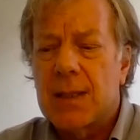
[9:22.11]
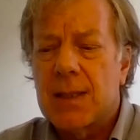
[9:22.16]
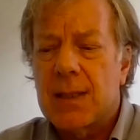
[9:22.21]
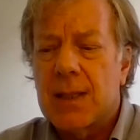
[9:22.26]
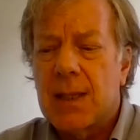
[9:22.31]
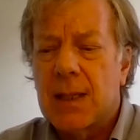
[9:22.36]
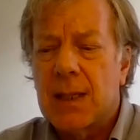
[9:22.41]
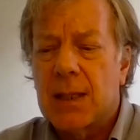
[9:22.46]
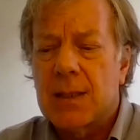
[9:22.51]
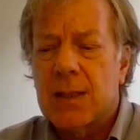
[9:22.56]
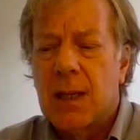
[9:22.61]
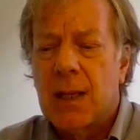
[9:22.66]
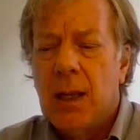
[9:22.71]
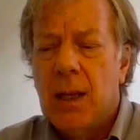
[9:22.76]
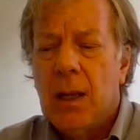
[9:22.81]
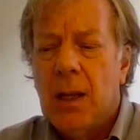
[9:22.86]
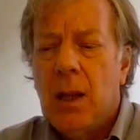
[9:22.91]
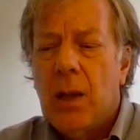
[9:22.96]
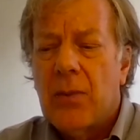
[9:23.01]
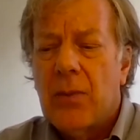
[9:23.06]
States,
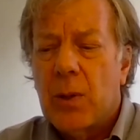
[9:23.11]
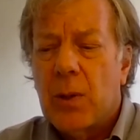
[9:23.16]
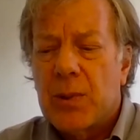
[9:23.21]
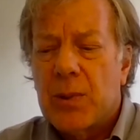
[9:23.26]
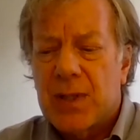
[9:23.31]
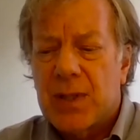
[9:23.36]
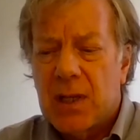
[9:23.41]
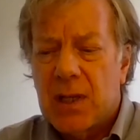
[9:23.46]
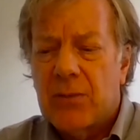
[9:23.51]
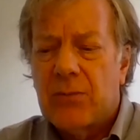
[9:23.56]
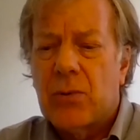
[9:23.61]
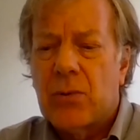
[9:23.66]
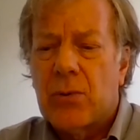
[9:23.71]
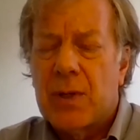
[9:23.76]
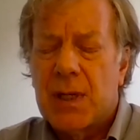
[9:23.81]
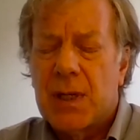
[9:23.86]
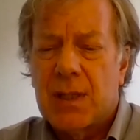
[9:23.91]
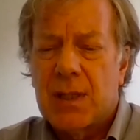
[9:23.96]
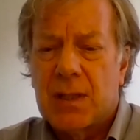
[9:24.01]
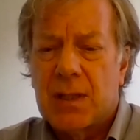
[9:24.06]
there were several
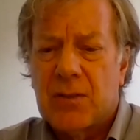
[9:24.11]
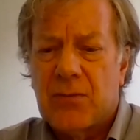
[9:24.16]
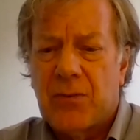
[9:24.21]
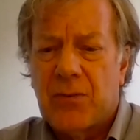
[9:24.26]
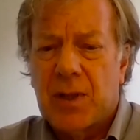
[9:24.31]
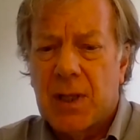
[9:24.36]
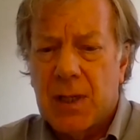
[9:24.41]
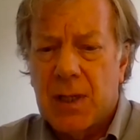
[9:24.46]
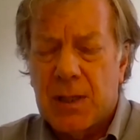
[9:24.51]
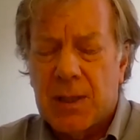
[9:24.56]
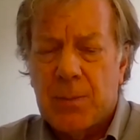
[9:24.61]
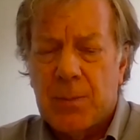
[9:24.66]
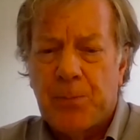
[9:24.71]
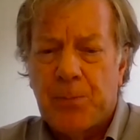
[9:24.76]
reasons for this.